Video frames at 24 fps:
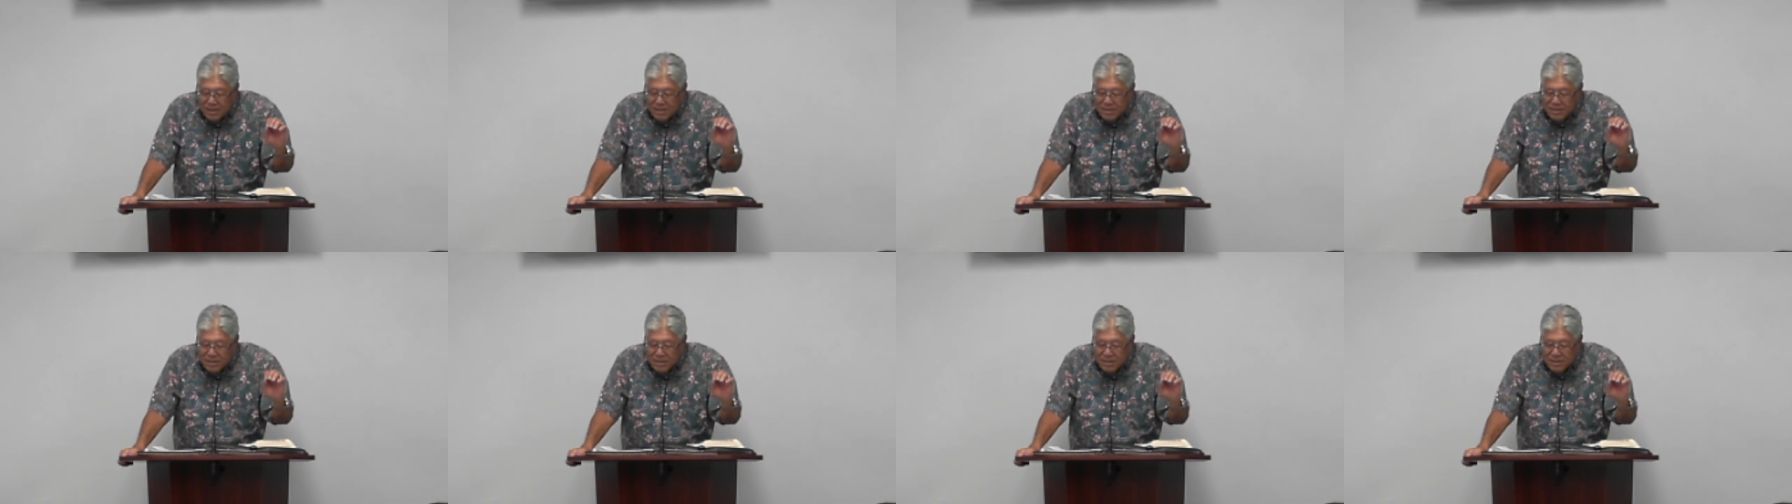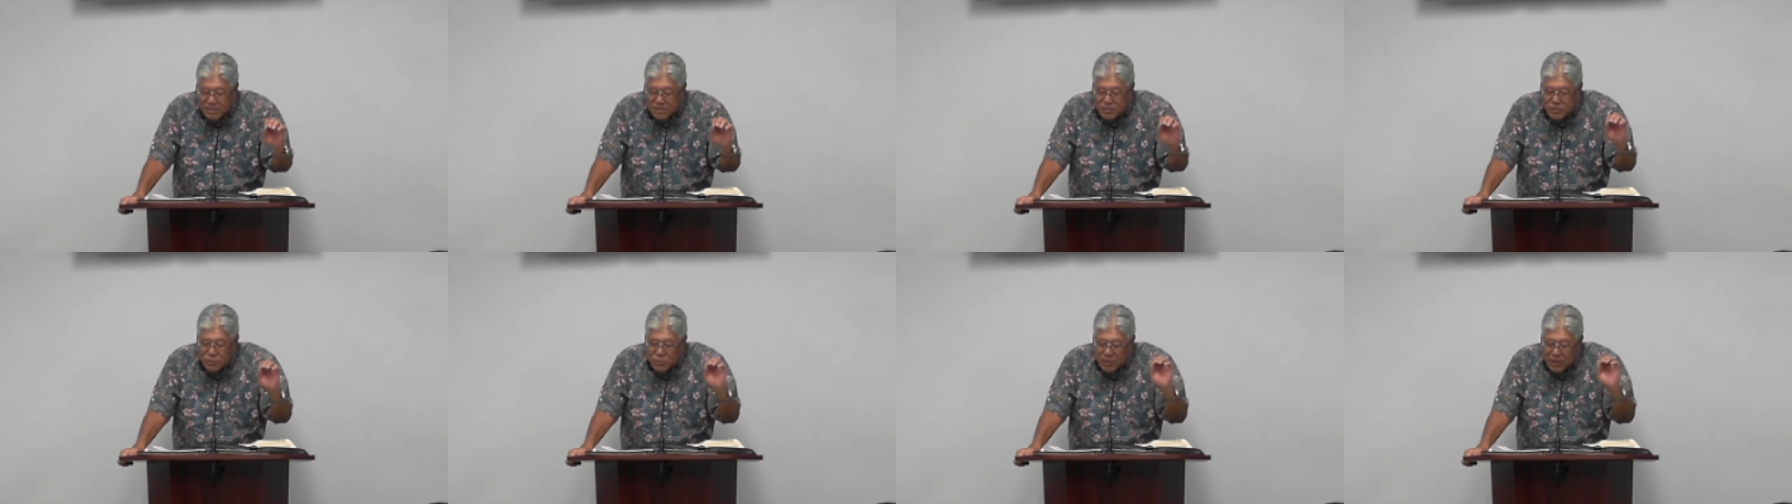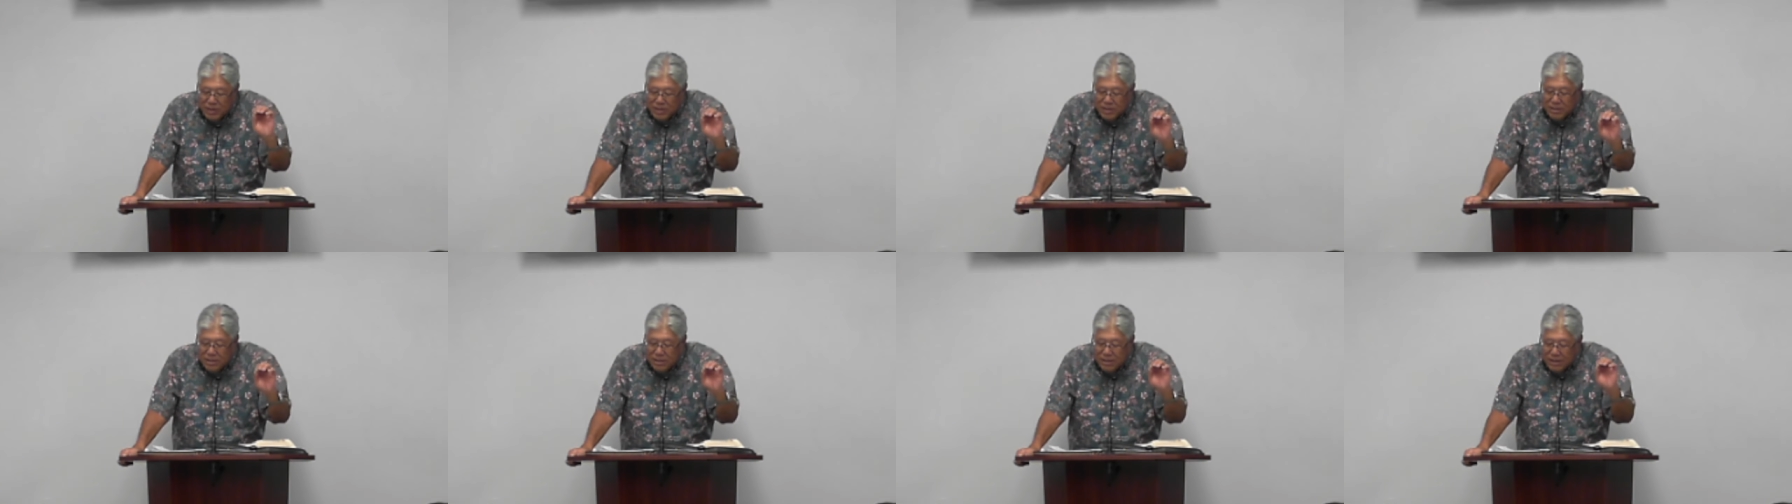he says,
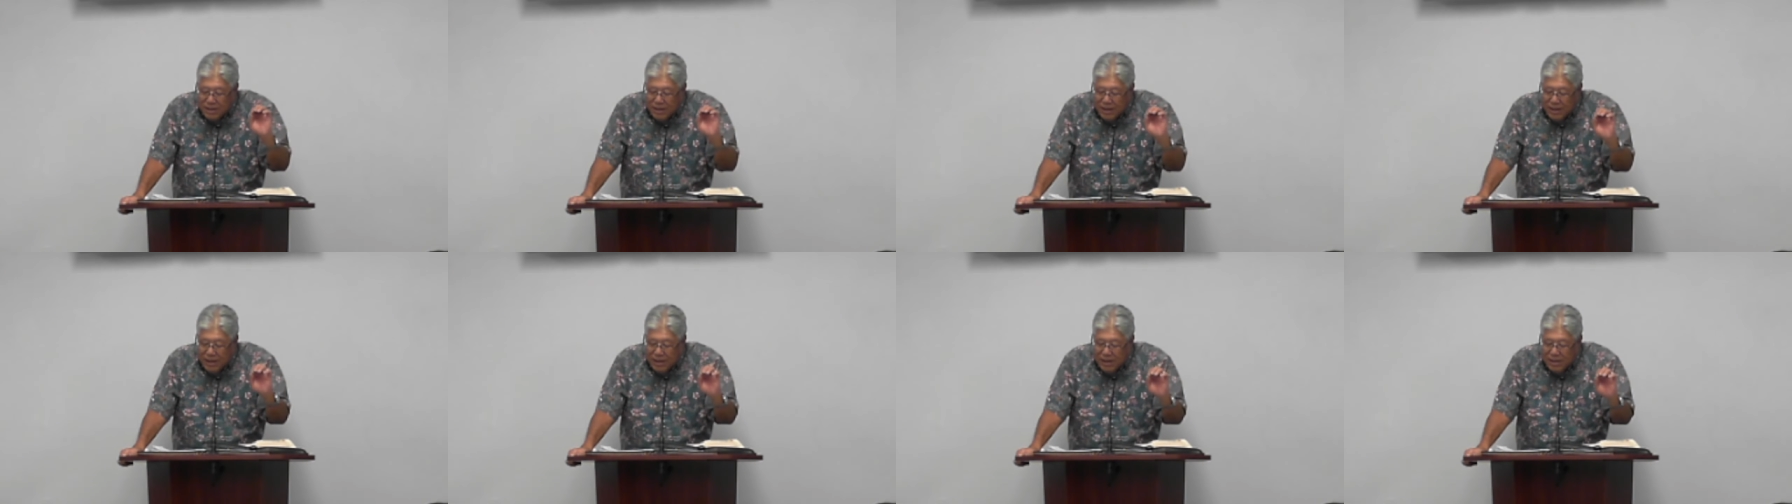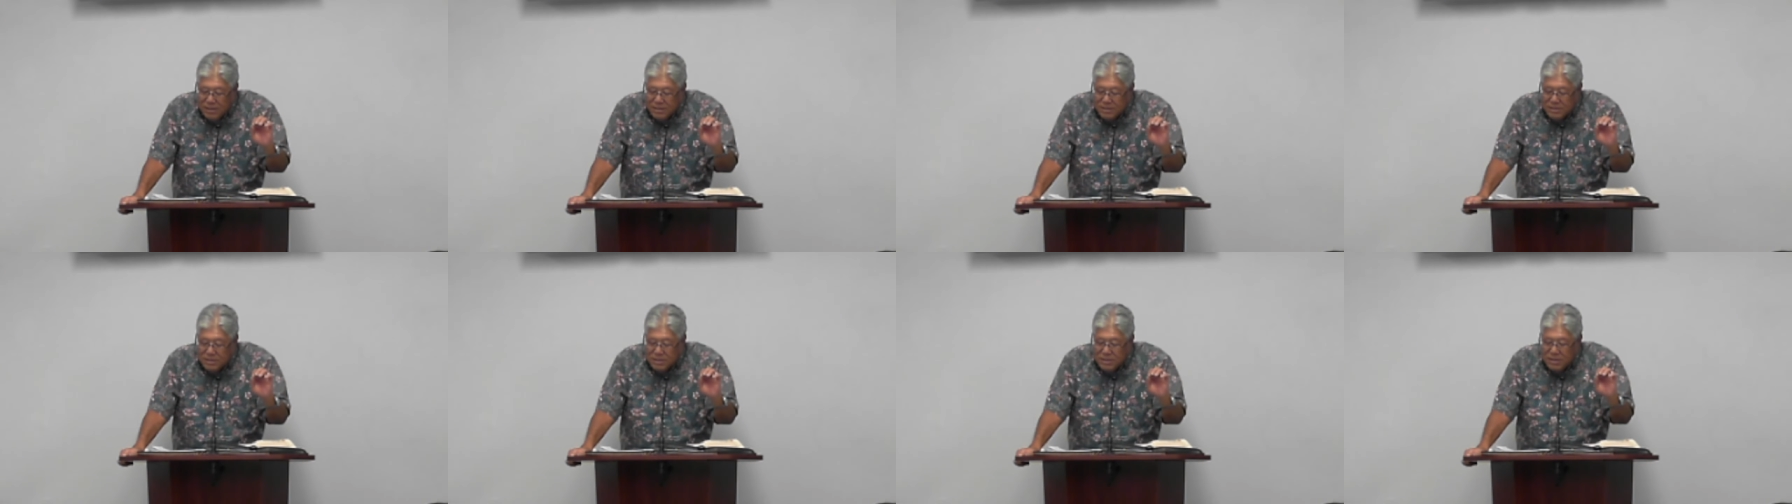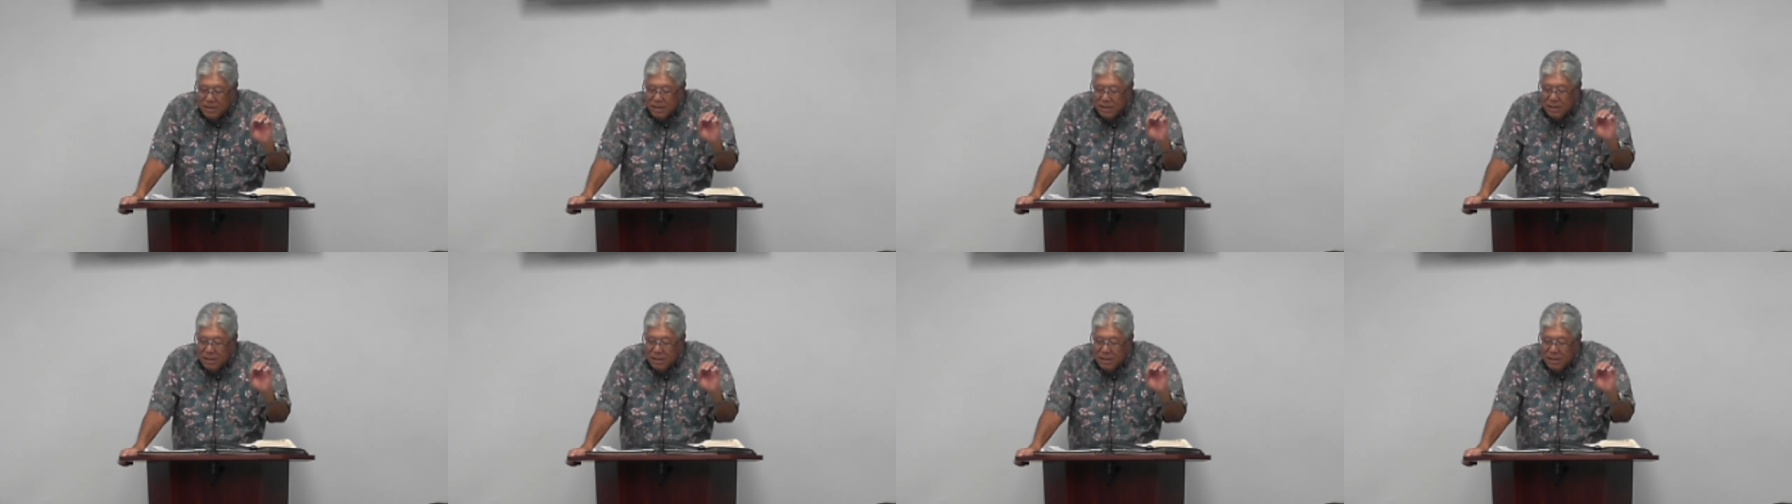strengthen the hands